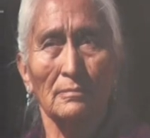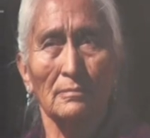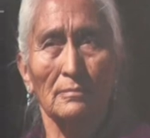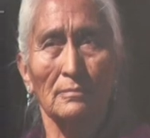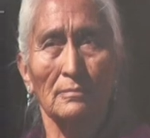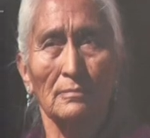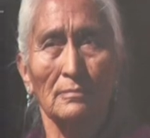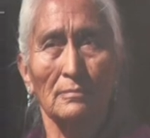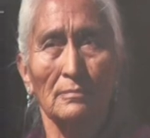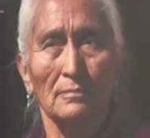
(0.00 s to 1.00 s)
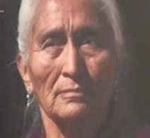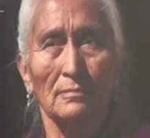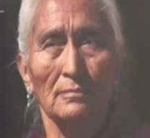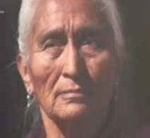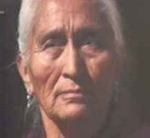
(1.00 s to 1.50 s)

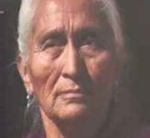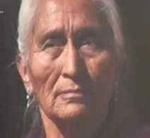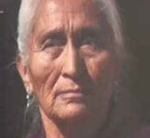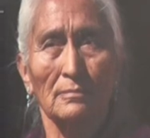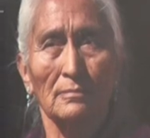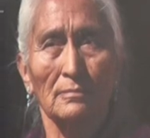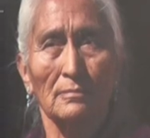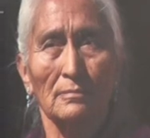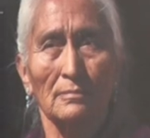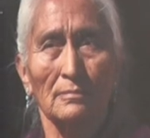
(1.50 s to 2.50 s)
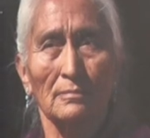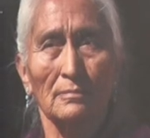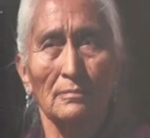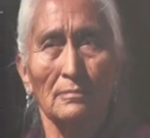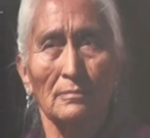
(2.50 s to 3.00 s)

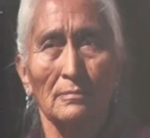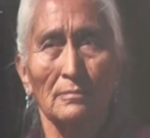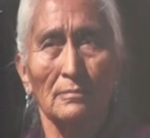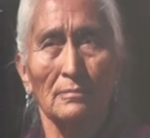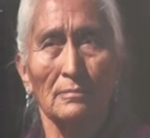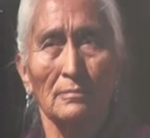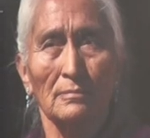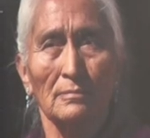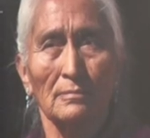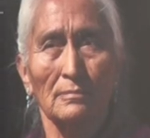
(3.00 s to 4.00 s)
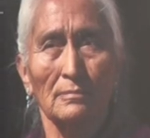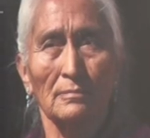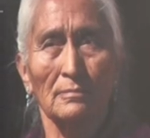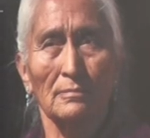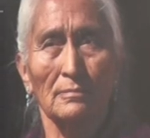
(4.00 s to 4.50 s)

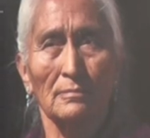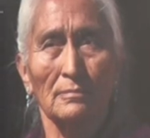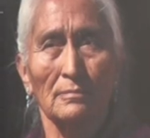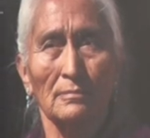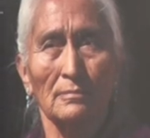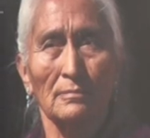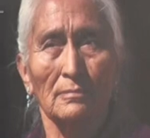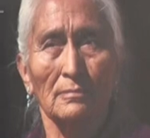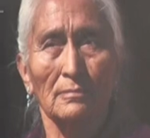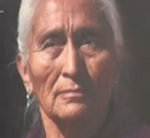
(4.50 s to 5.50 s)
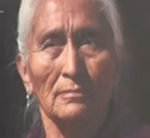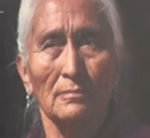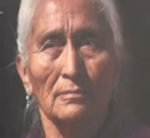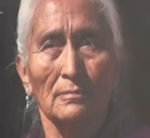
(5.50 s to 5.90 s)
[no speech]